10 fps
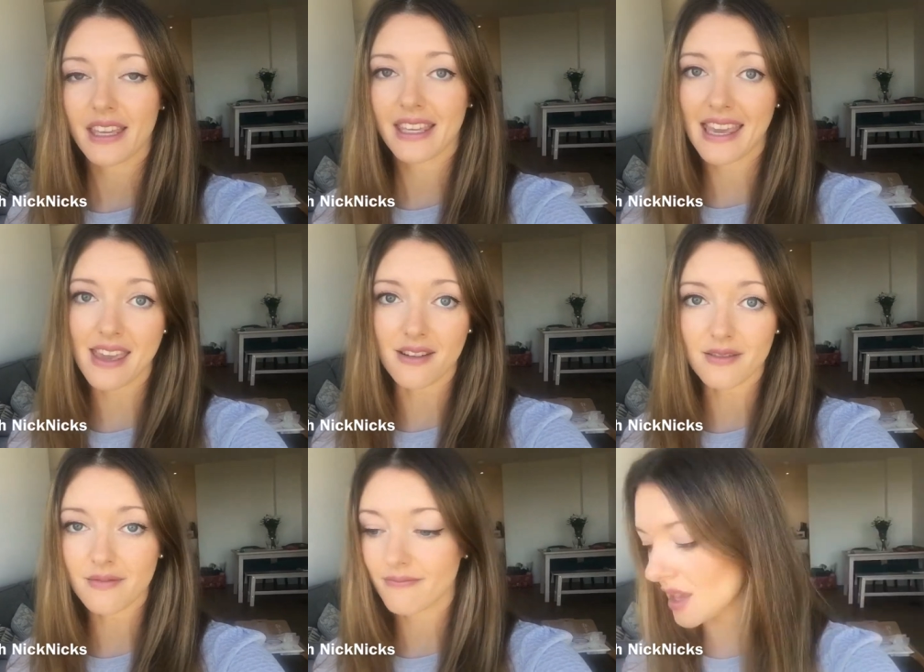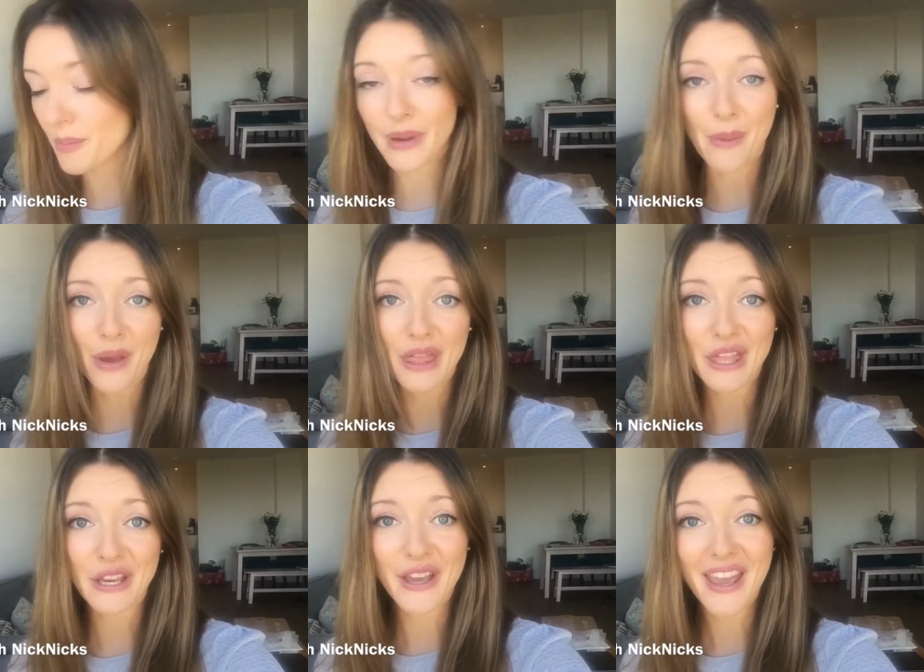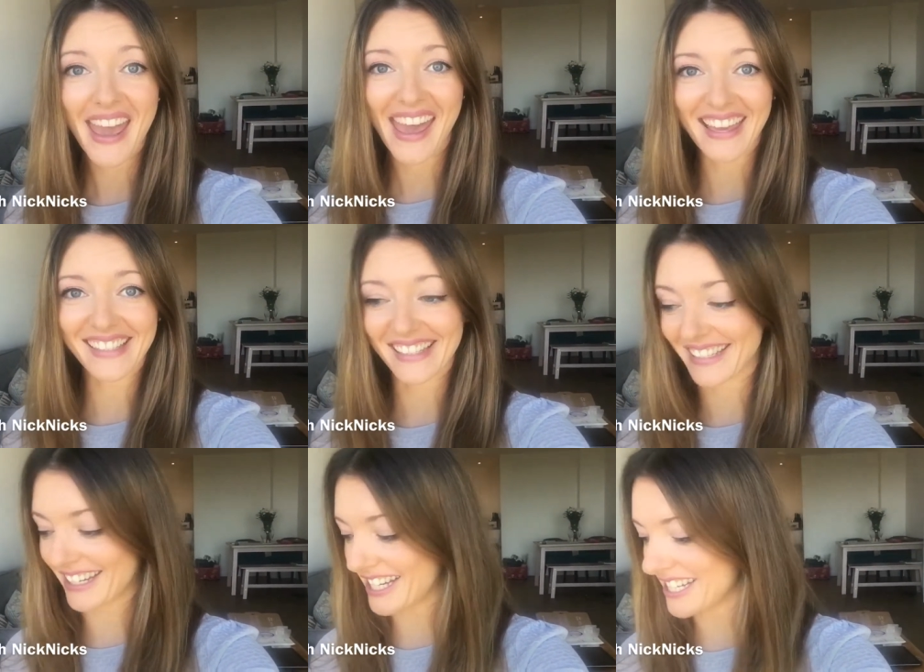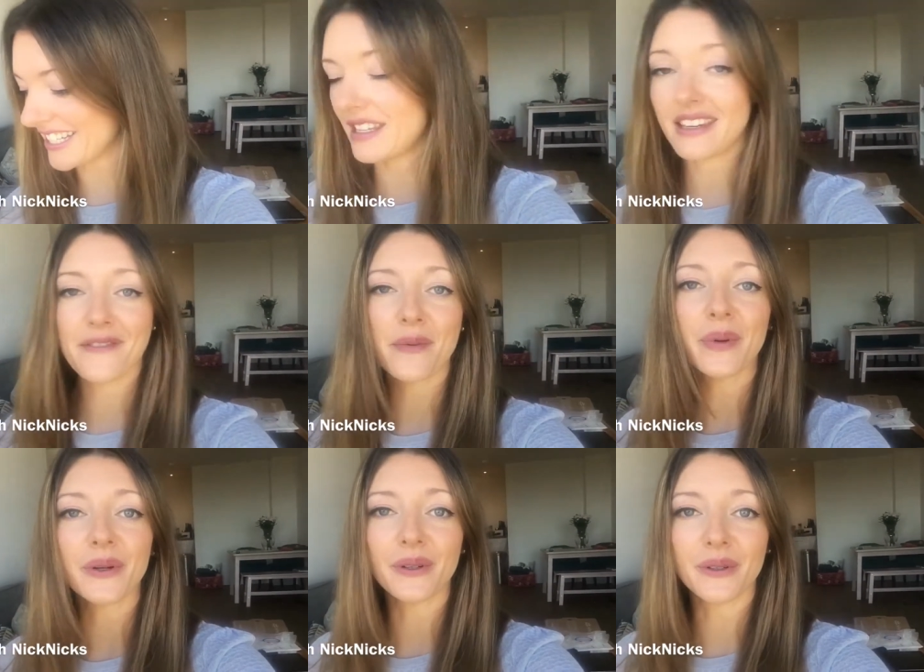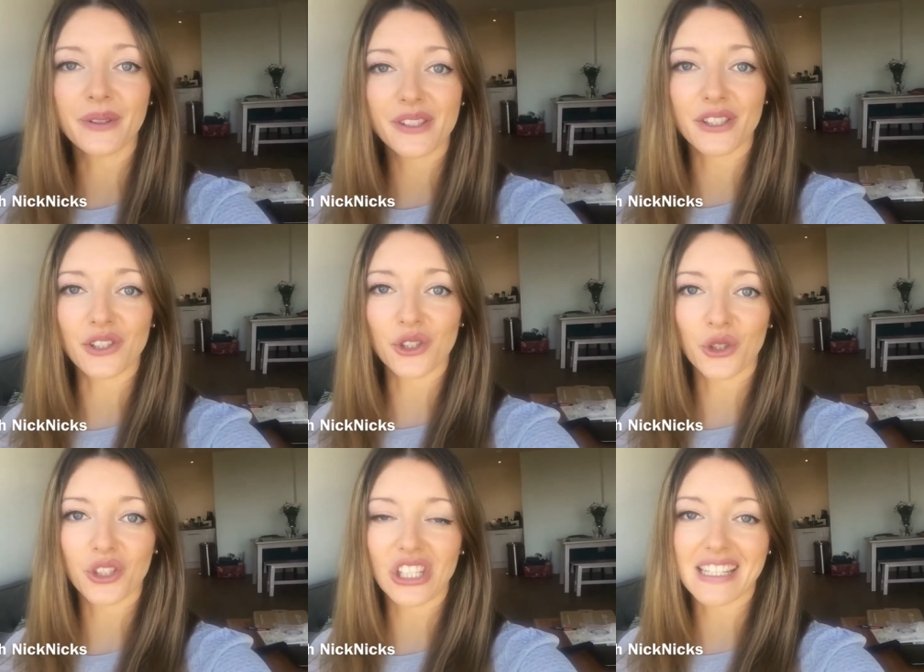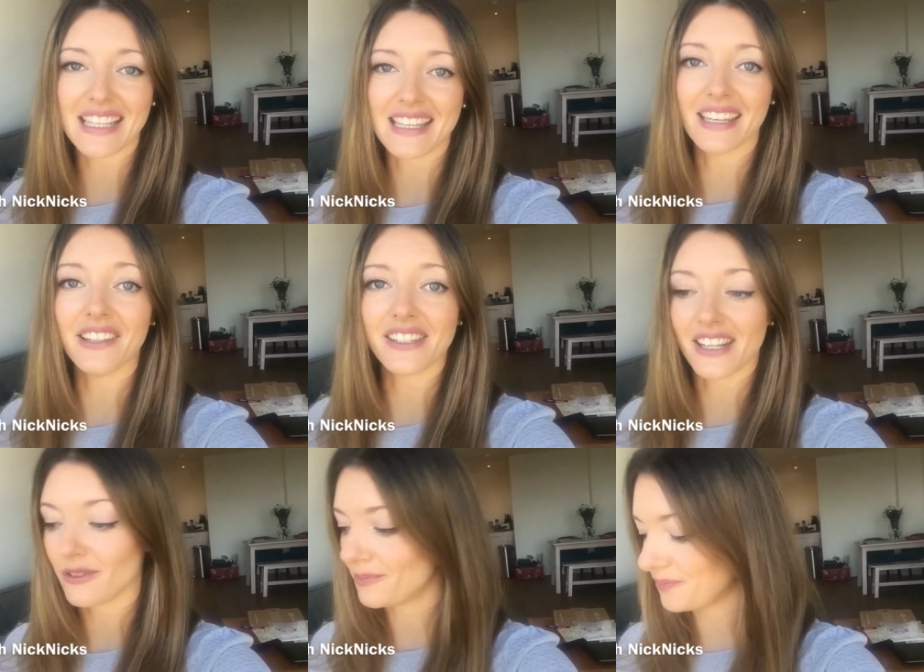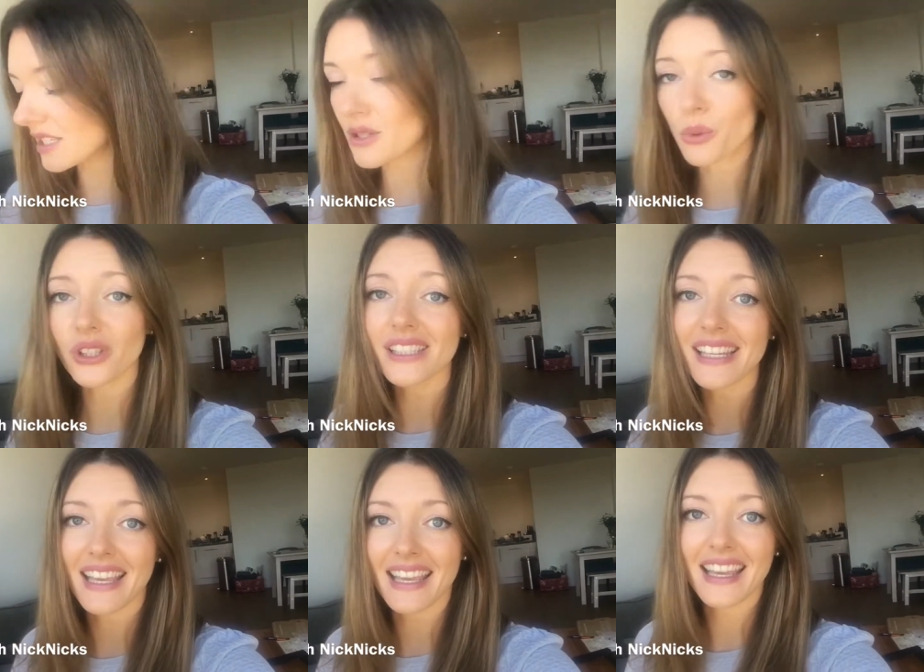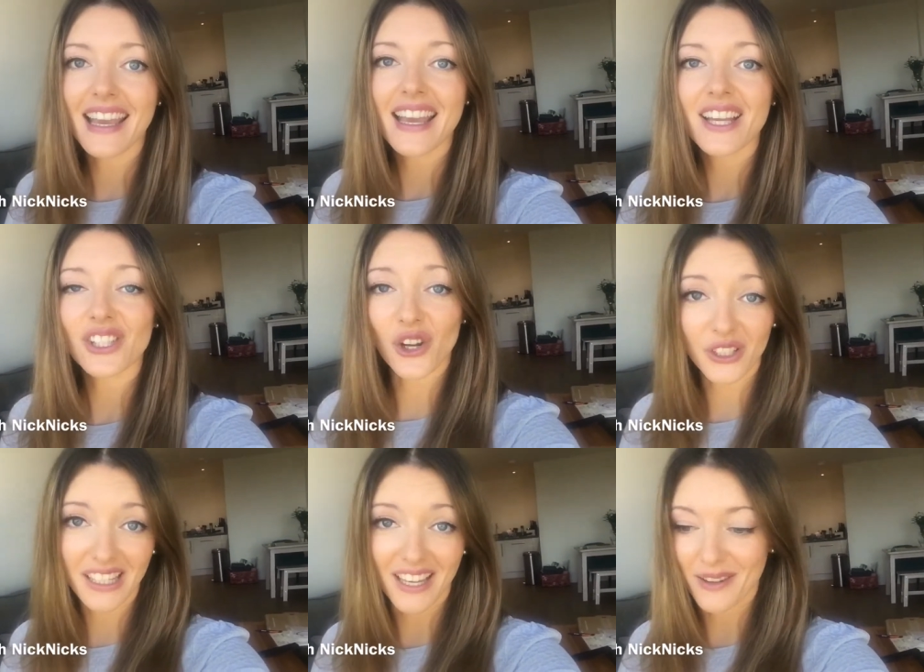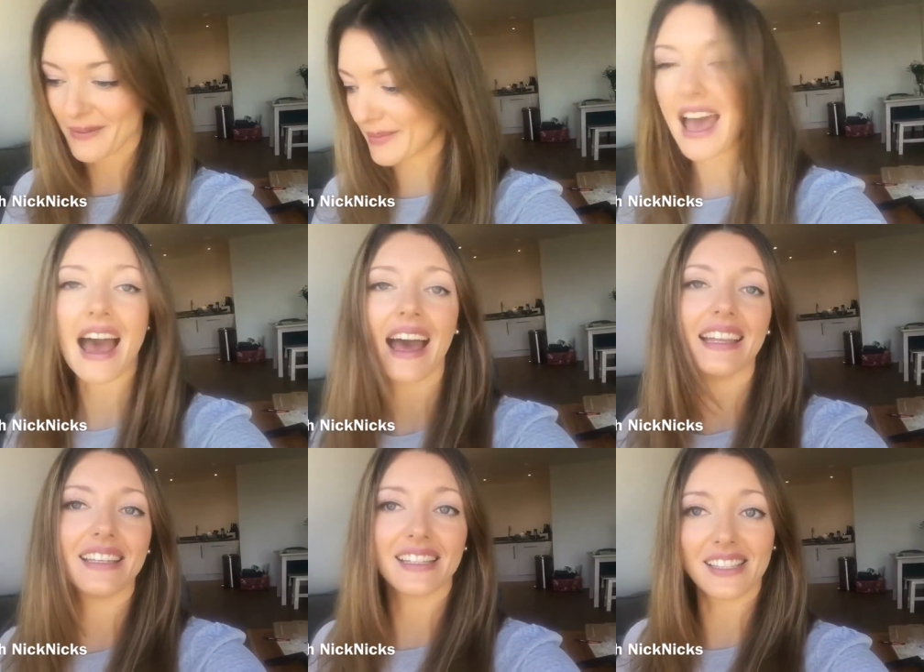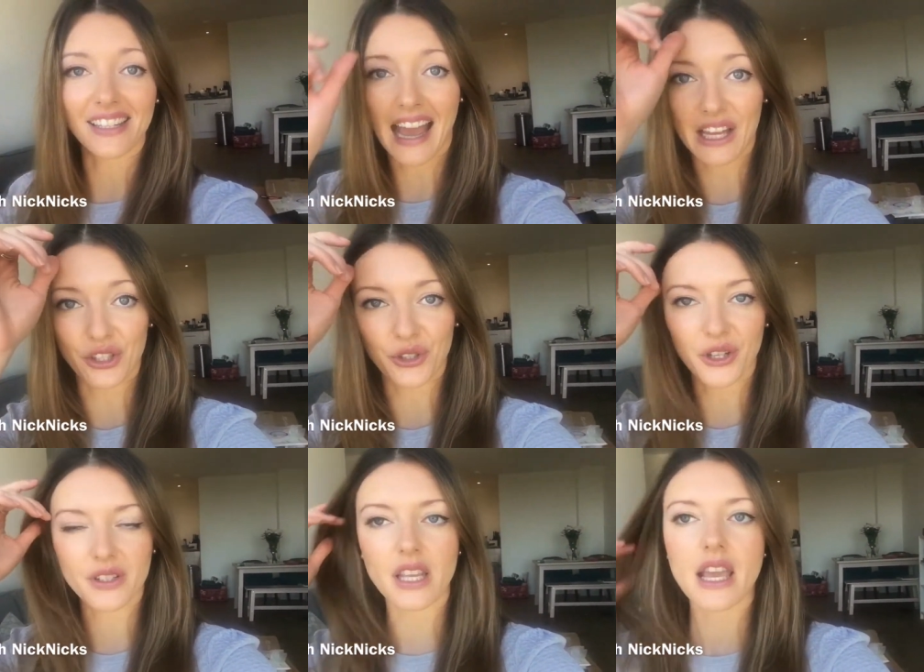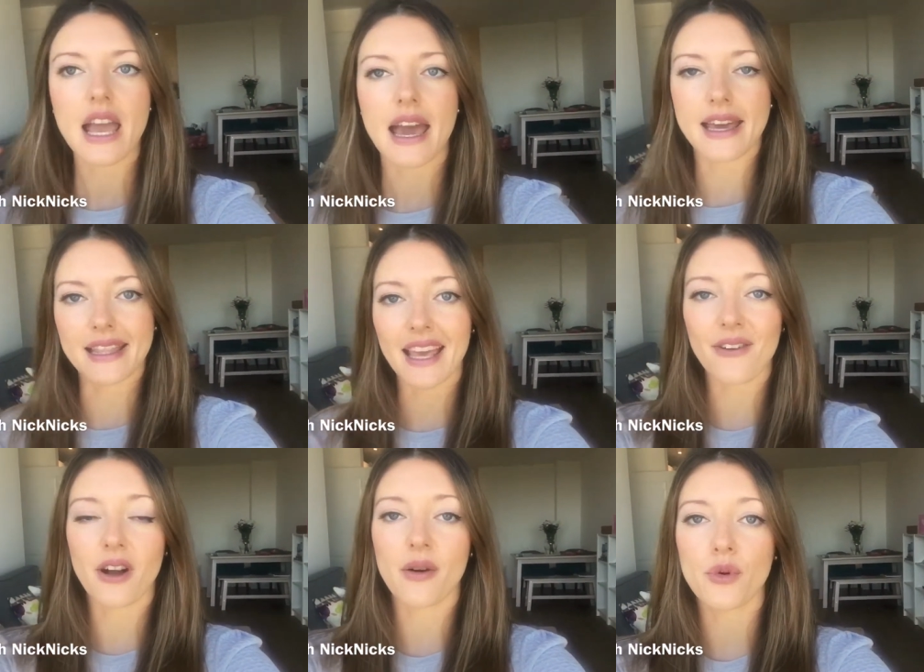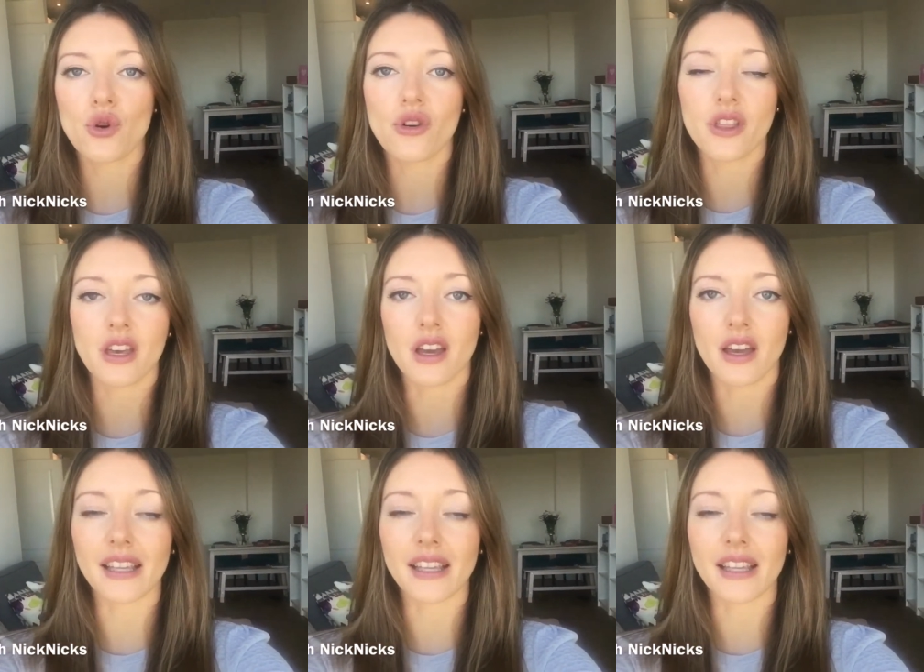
Keele, Plymouth, Exeter, Liverpool, St George's in London, Swansea, Nottingham and St Andrews, and there are more that